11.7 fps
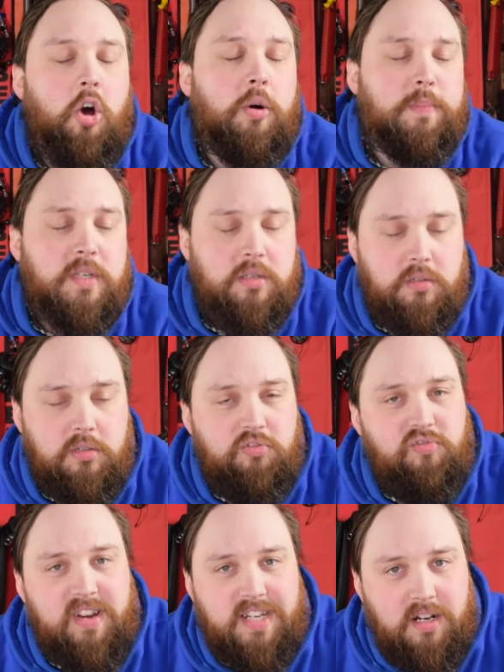optical
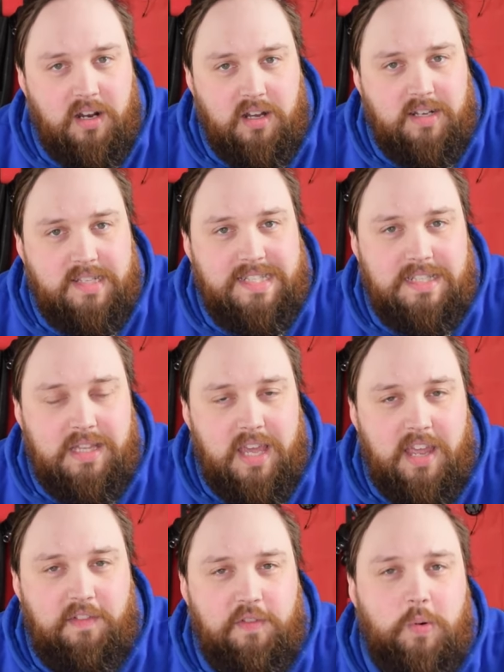grade glass is
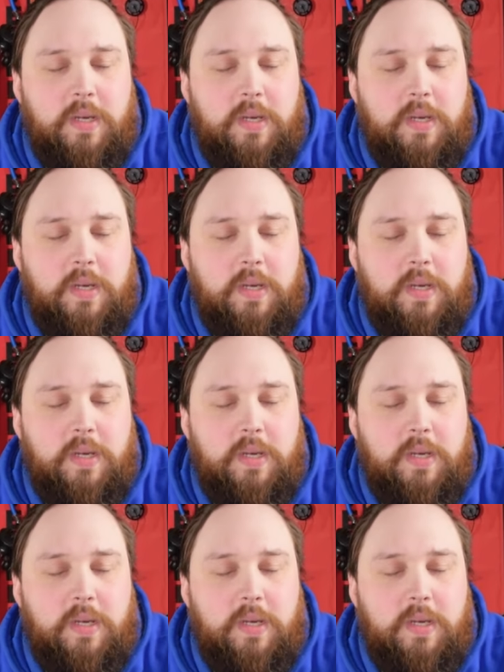there for.